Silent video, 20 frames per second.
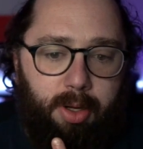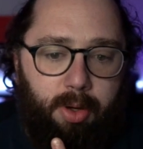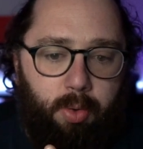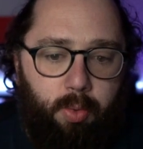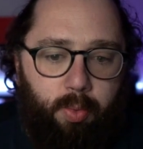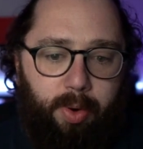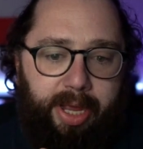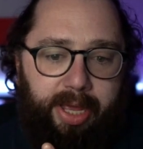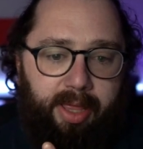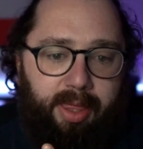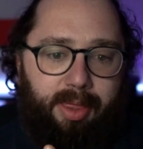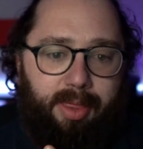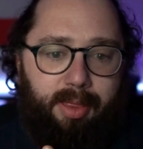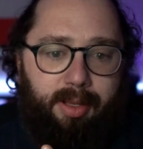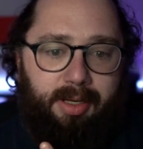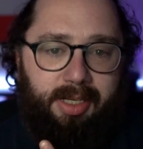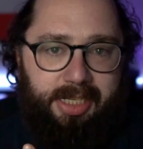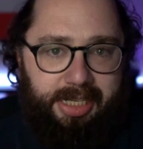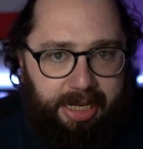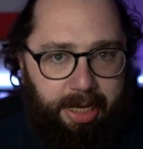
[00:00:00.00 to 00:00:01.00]
with
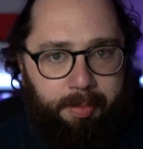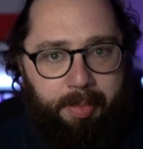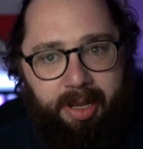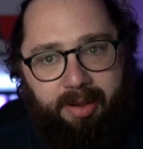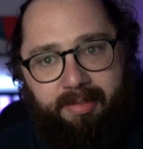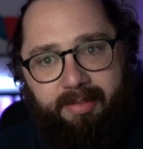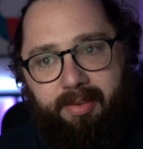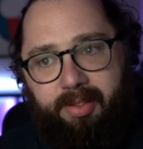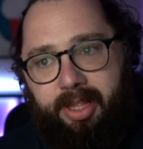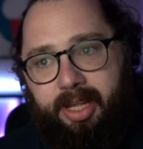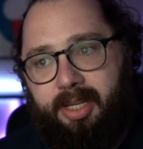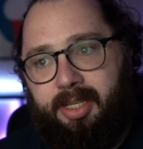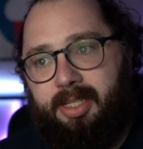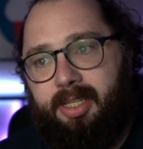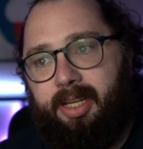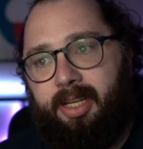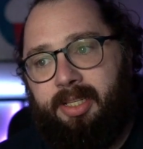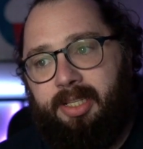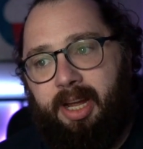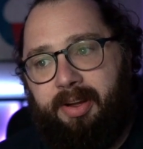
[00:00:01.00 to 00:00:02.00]
DMing for this
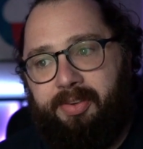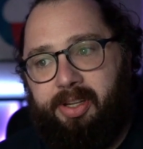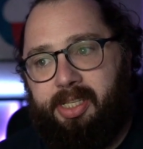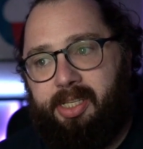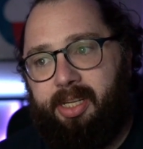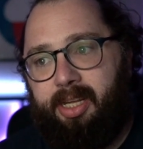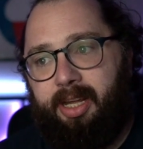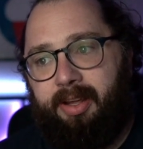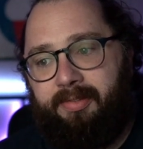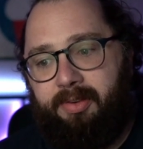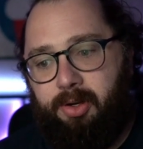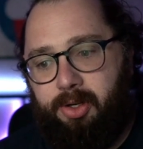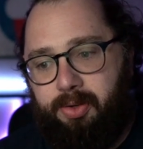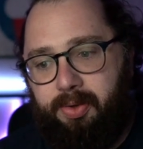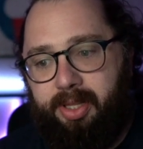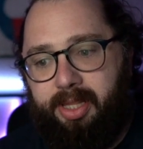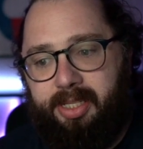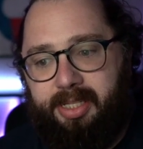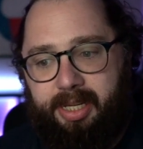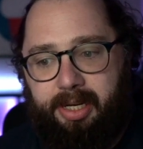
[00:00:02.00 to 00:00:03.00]
is obviously if you're
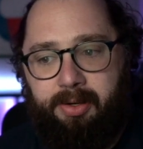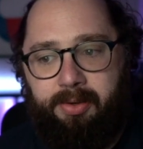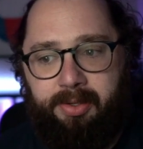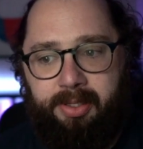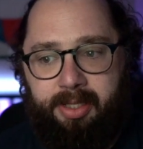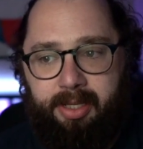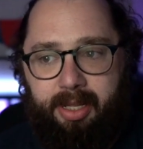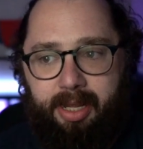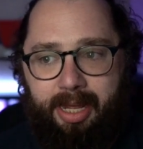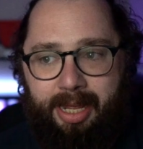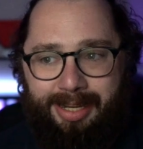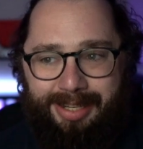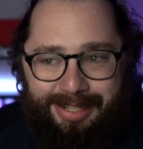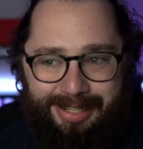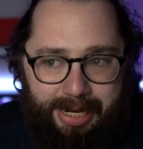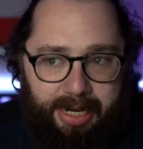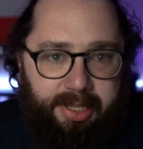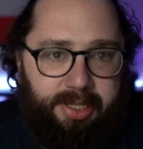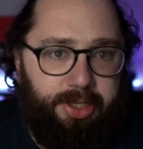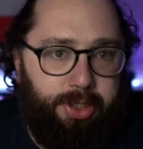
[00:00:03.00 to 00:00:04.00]
doing the Sentinels at
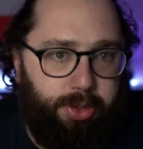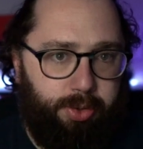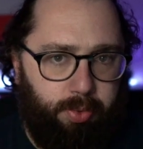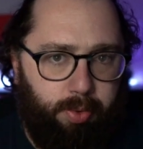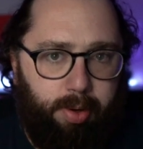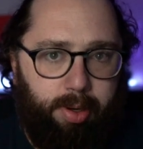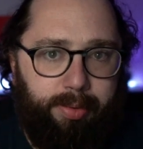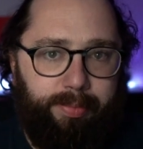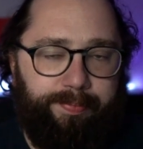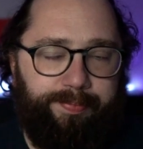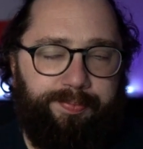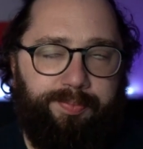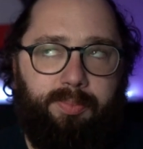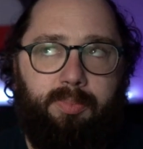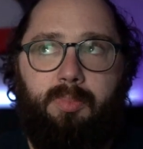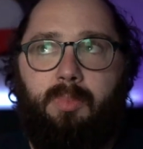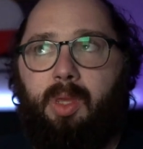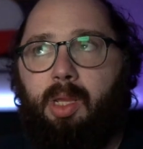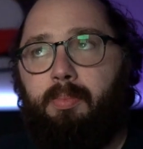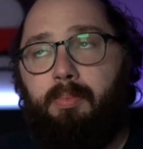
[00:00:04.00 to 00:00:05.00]
Death's Door
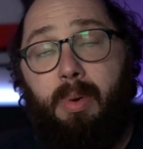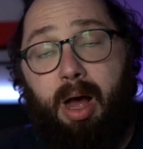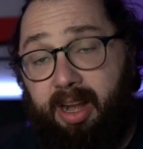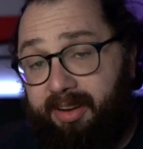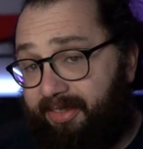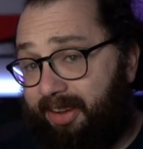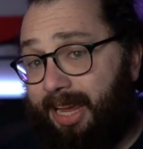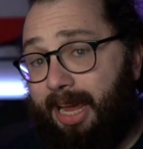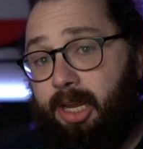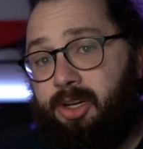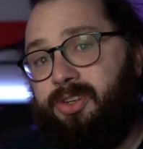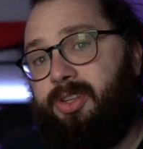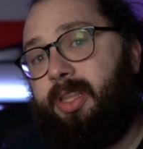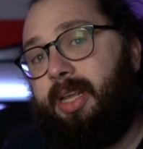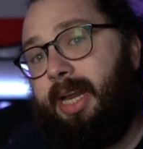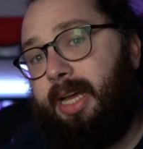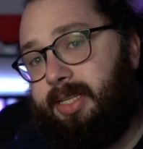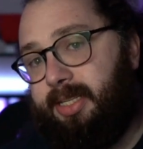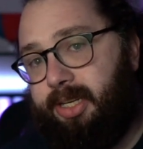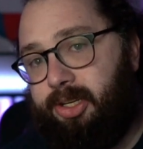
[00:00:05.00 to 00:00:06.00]
modification that
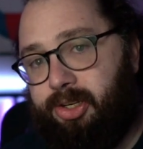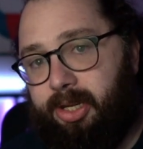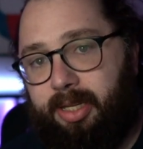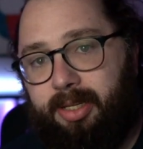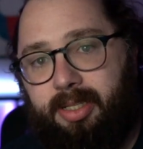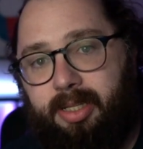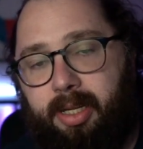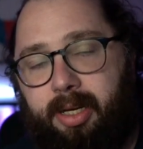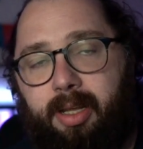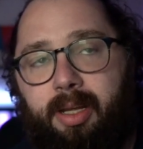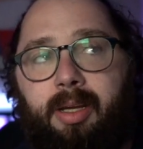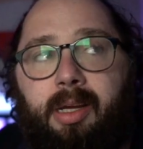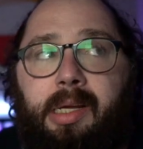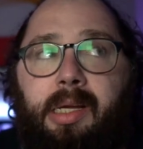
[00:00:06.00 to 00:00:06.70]
I suggested,